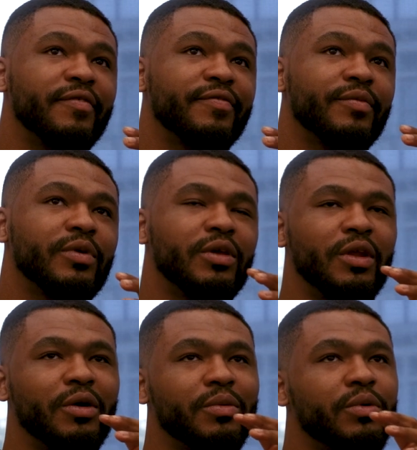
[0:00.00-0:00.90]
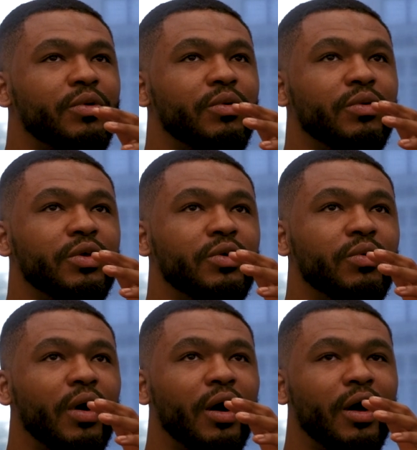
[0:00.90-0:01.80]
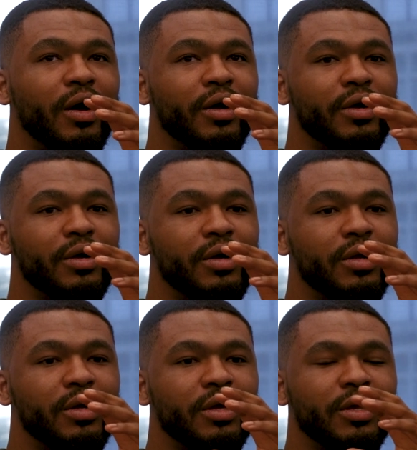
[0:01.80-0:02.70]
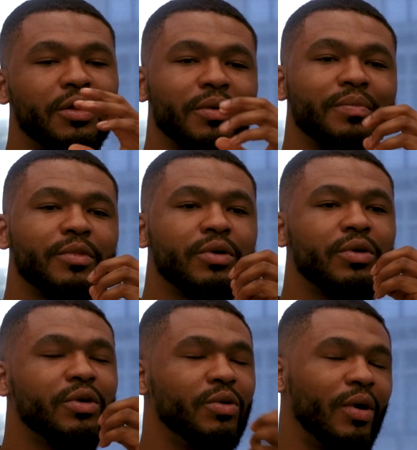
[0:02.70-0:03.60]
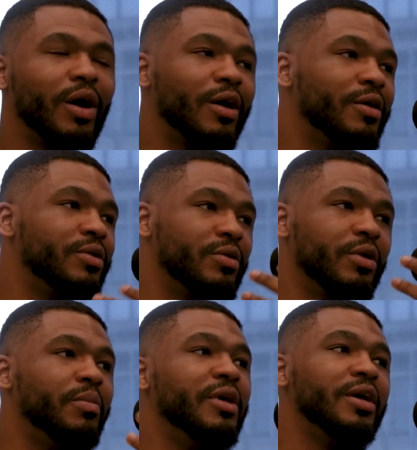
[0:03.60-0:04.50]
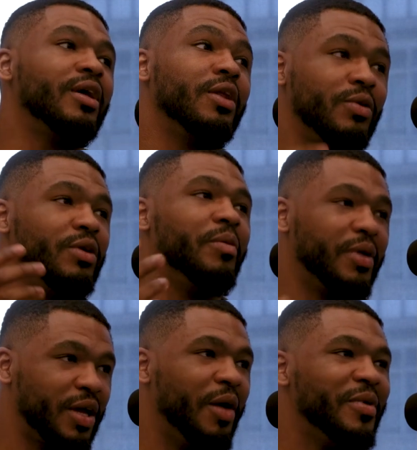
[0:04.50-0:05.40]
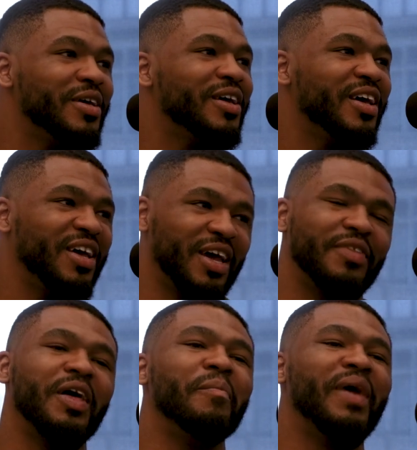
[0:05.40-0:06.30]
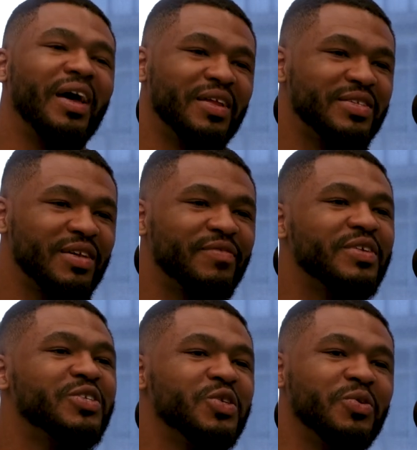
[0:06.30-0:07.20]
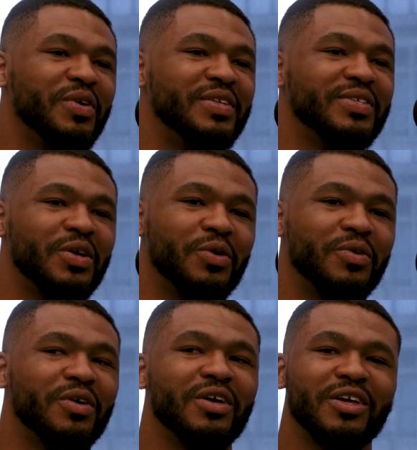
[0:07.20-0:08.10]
of, who you are, who you're being and who you're becoming, and that balance of the two. And so,